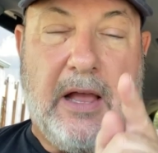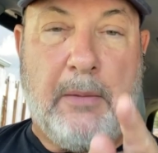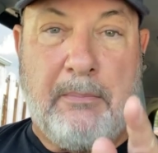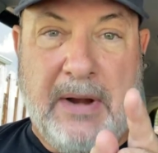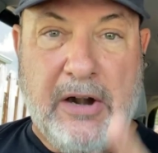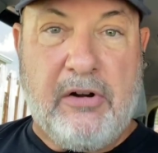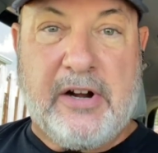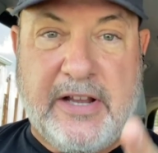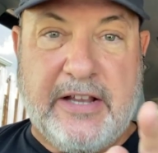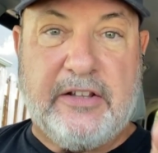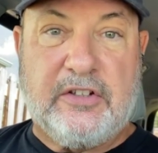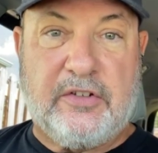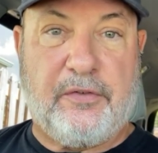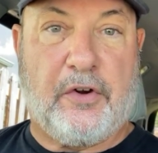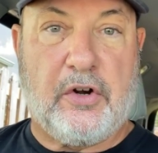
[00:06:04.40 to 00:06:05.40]

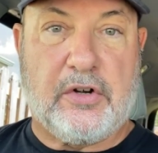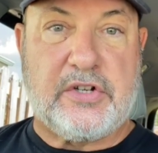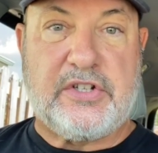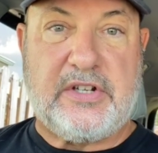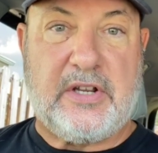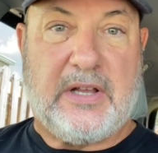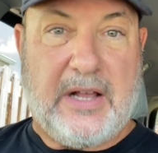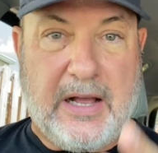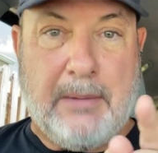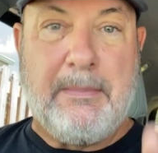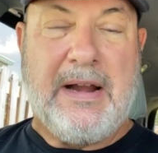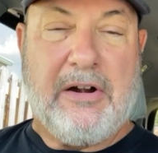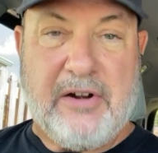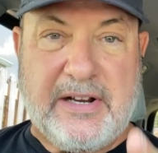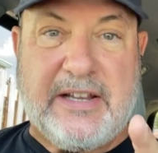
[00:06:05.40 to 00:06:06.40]
Americans first.
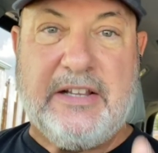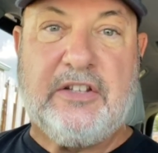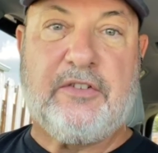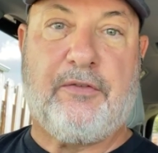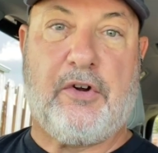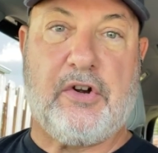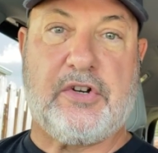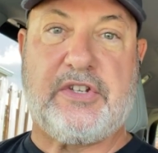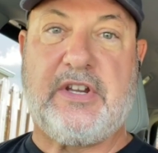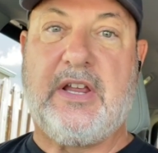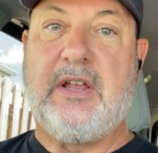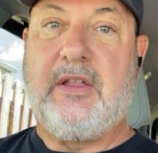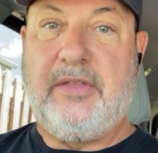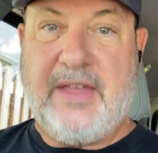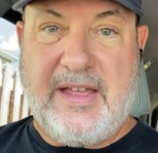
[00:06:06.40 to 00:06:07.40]
Americans first.
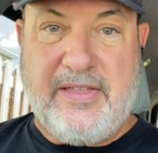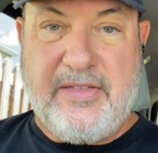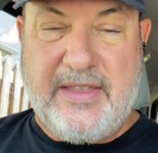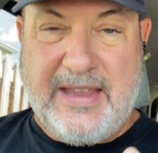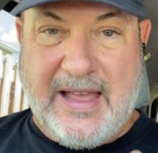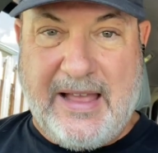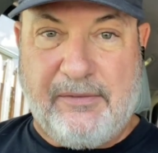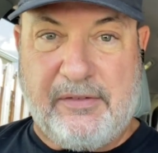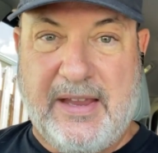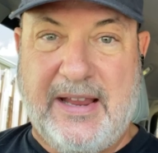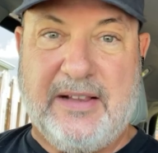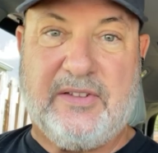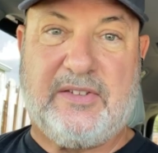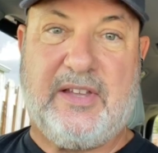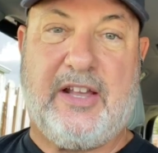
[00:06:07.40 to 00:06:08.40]
Then the
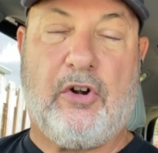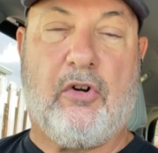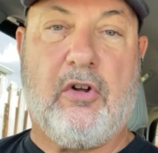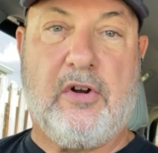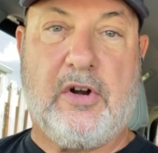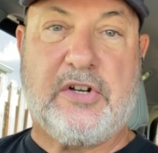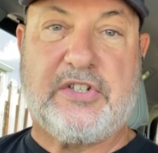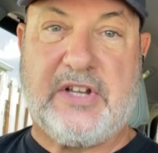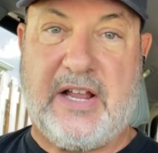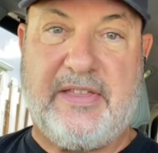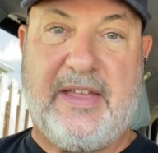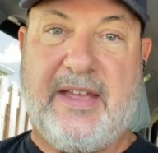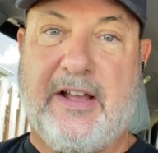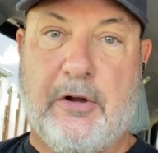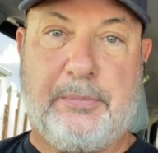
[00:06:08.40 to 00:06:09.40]
Afghans that are on our
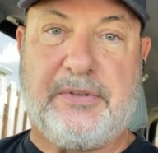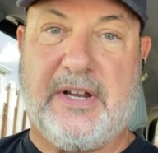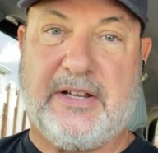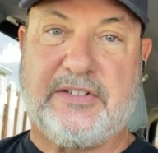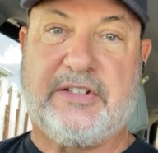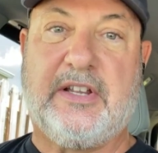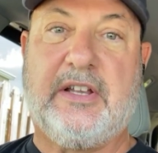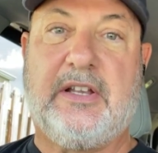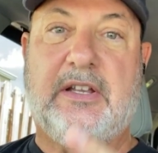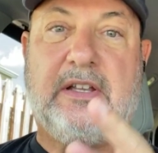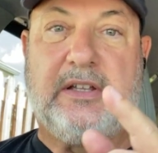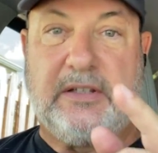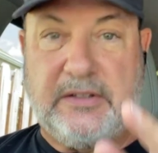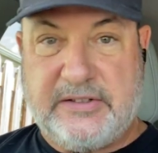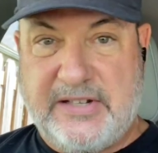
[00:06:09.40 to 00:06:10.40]
side that helped us.
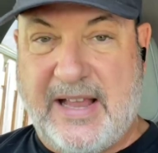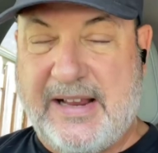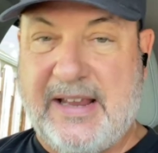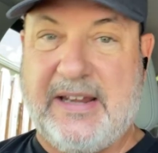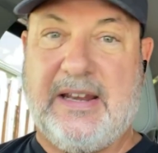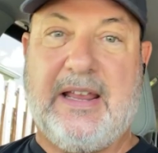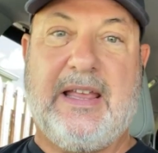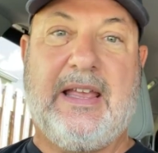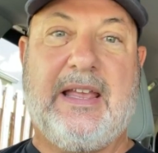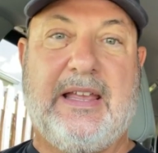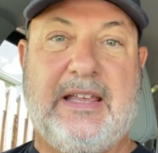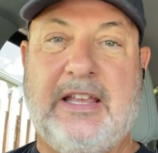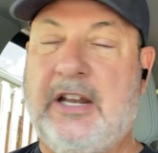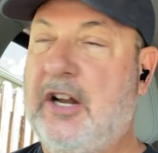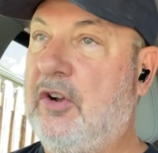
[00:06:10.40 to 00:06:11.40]
Second,
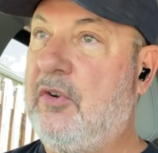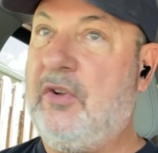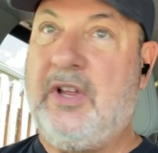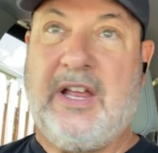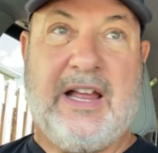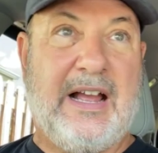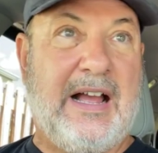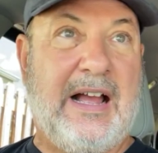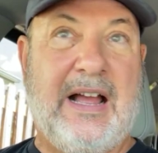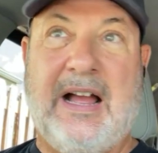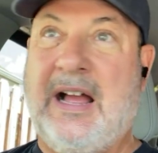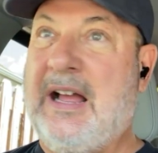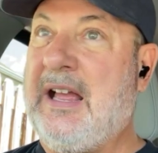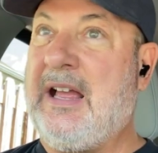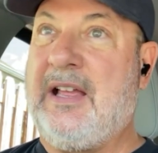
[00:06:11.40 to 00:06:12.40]
you know,
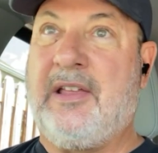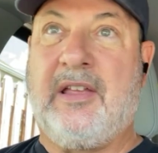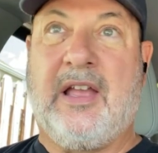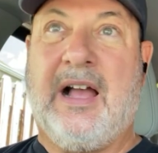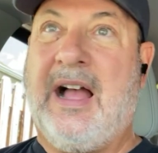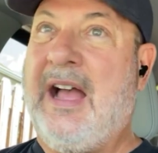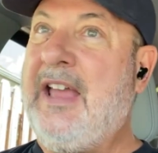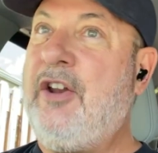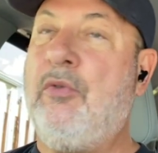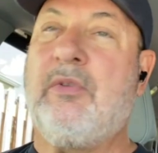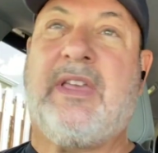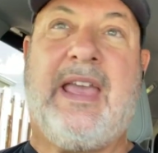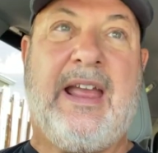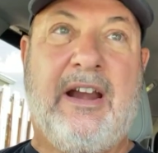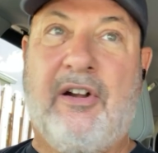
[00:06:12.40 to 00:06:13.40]
I
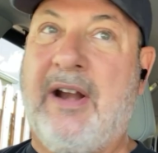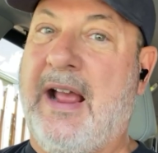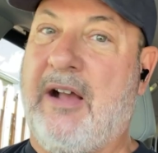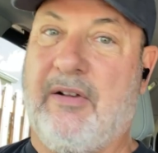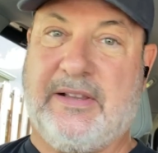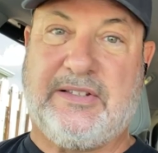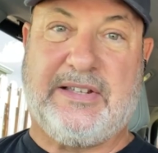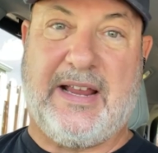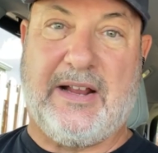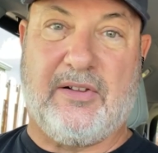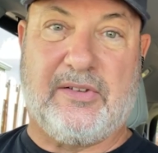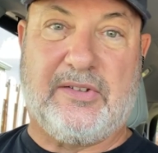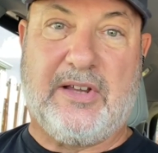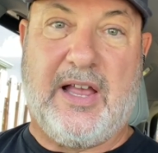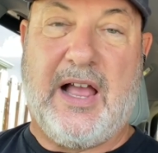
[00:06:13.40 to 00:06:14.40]
don't care how it
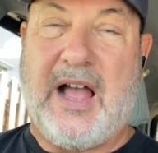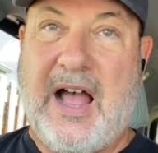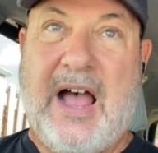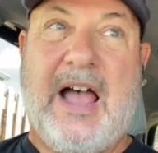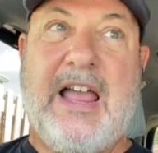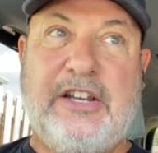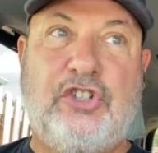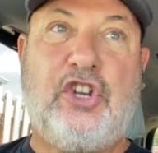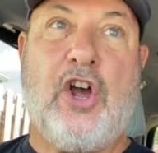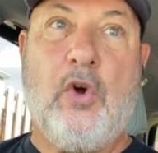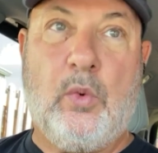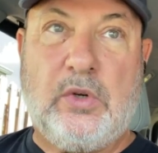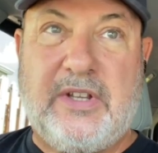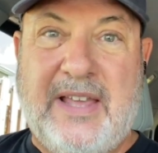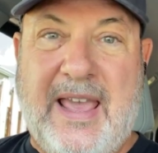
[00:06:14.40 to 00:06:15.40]
sounds. I
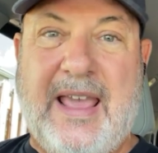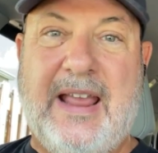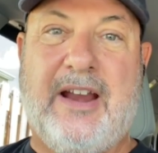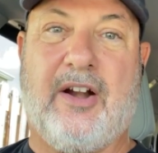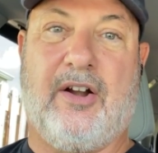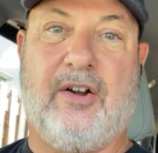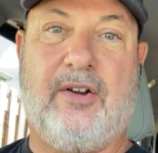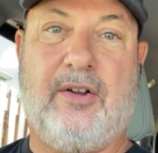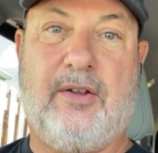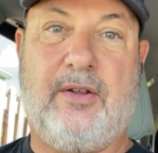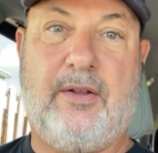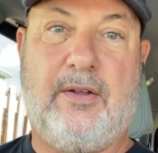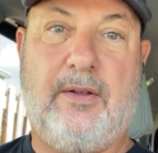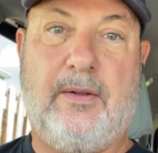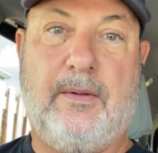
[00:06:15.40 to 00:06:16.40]
don't care.
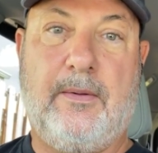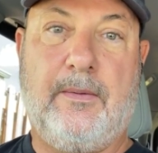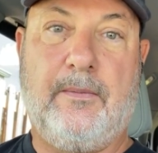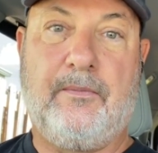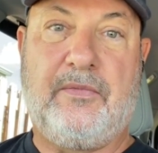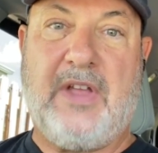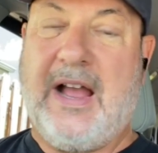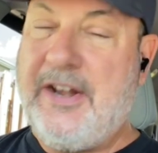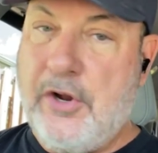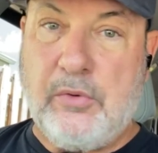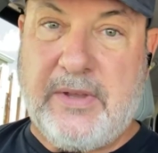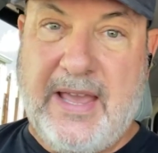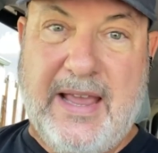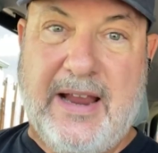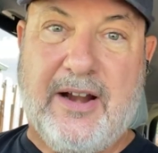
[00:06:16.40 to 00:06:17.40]
I
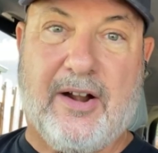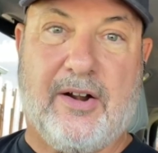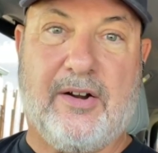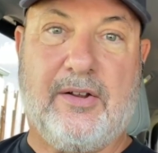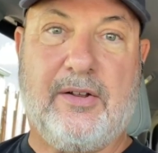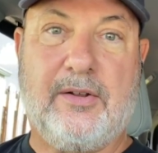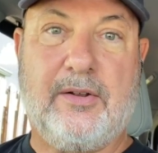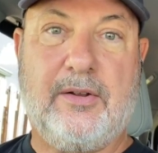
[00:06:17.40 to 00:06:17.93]
don't care.